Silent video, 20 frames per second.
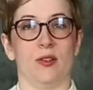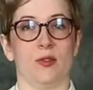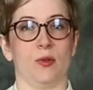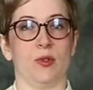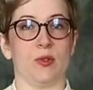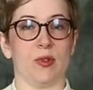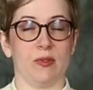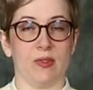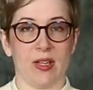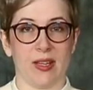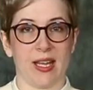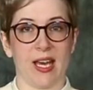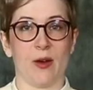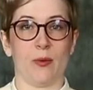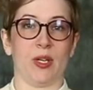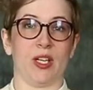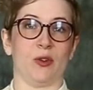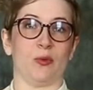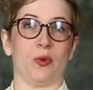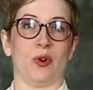Once we've done that,
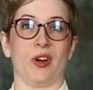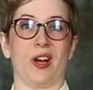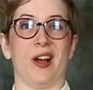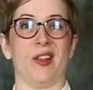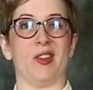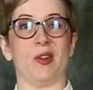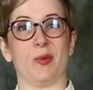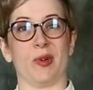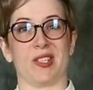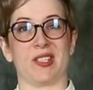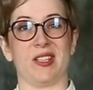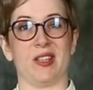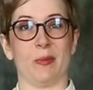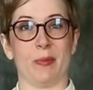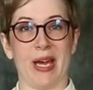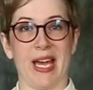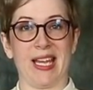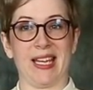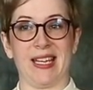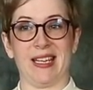we can work on the rest of the
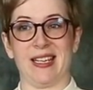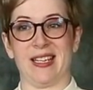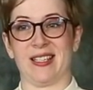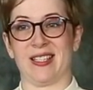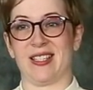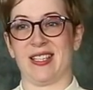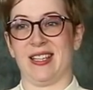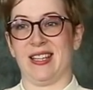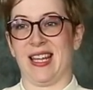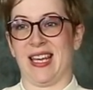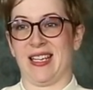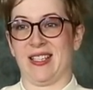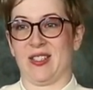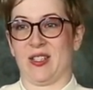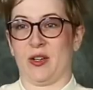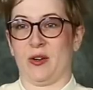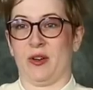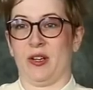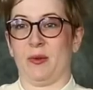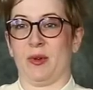bagginess that is
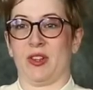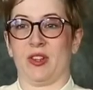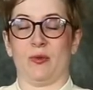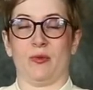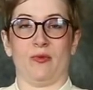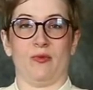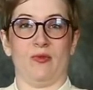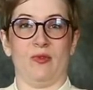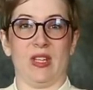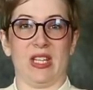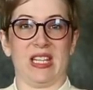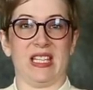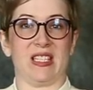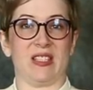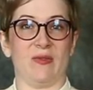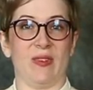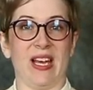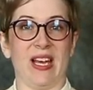occurring with, the, with this